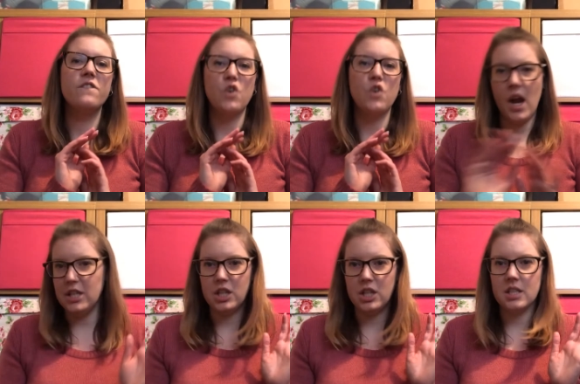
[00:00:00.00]
for
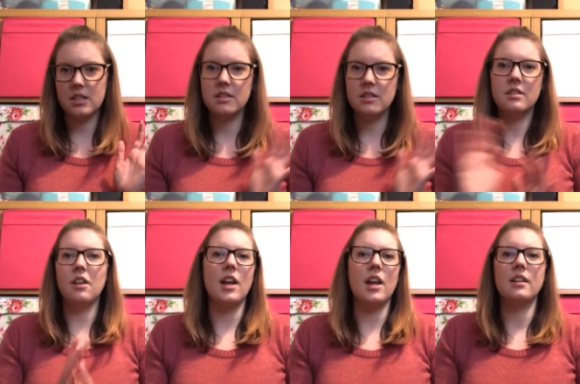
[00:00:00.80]
ages,
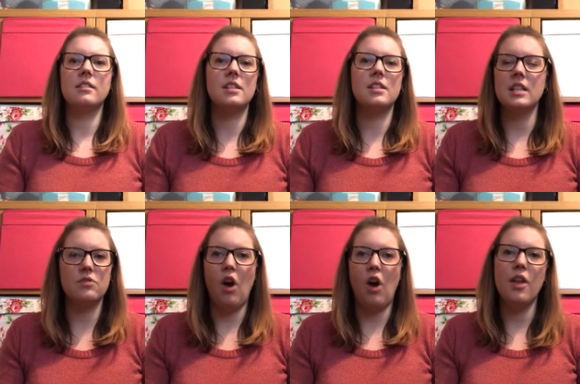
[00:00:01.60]
like
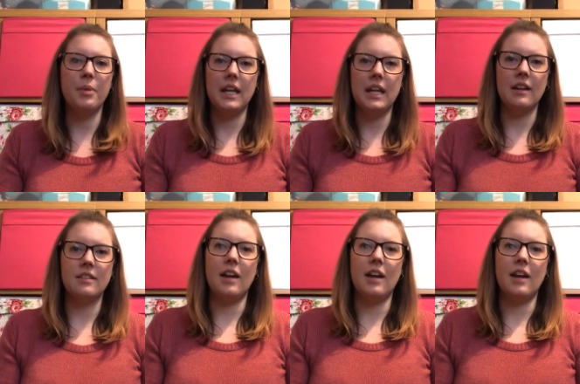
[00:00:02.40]
since right at the beginning.